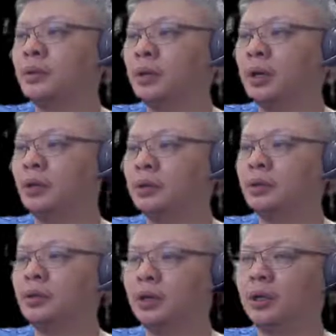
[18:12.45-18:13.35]
Now,
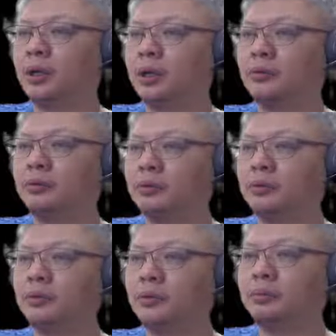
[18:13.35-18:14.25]

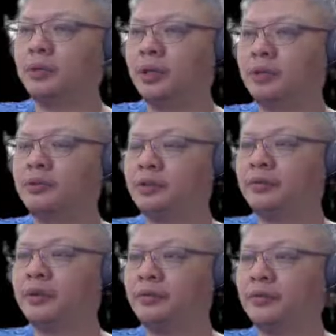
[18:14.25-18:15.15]
playing
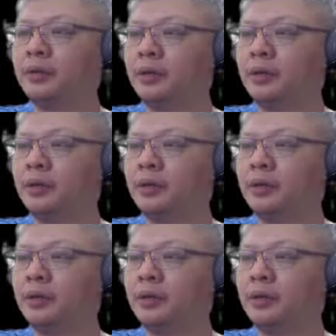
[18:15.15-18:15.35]
c5,